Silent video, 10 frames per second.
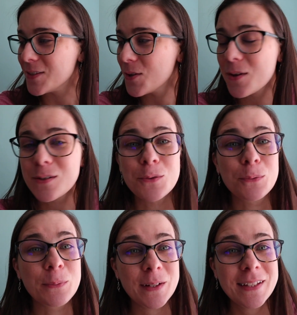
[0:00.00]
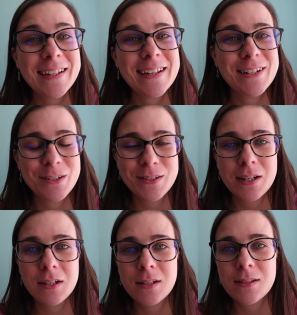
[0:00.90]
so there's a really
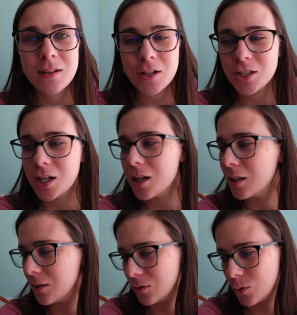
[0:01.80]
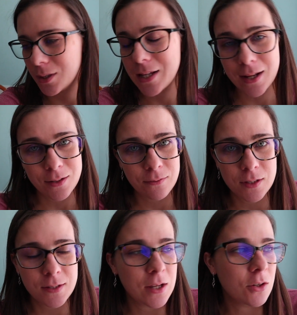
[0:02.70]
interesting discussion toward the end of
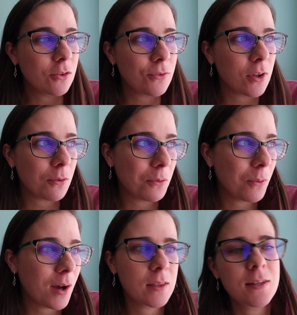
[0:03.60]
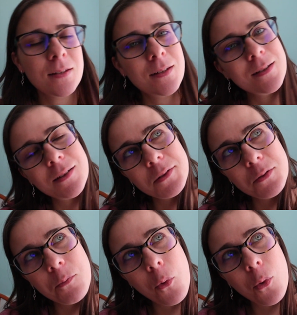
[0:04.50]
this interview. This is a
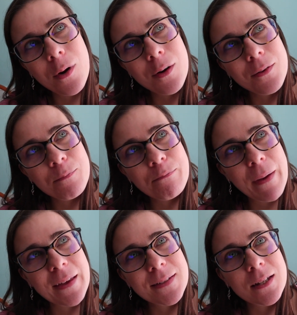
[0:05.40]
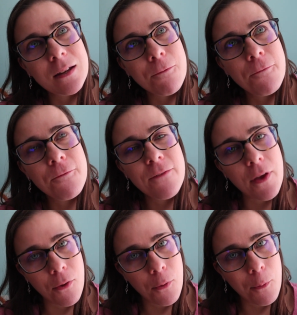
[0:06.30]
little more based in
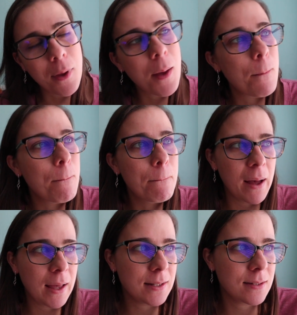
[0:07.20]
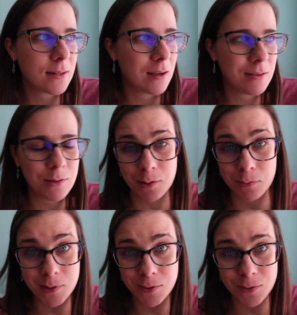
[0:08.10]
film, but I thought it
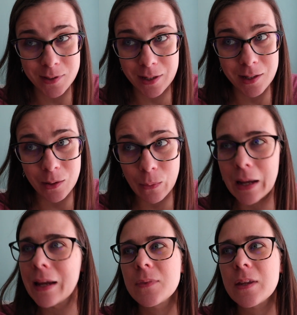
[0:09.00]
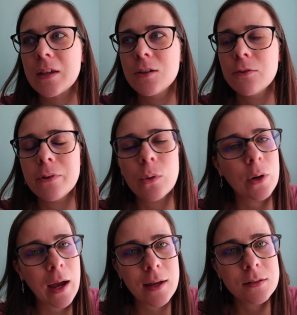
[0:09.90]
was interesting anyway. The
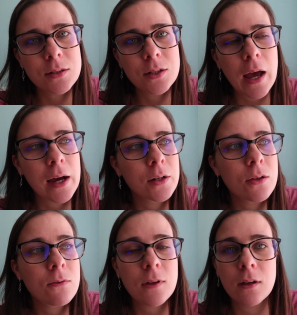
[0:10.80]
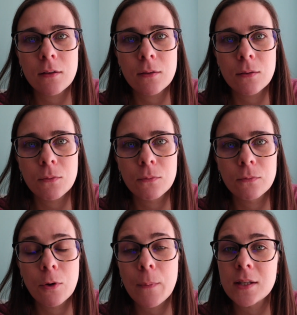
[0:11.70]
interviewer asked, how do you think
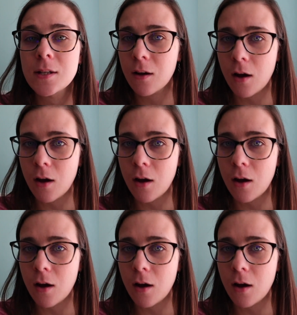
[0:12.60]
romantic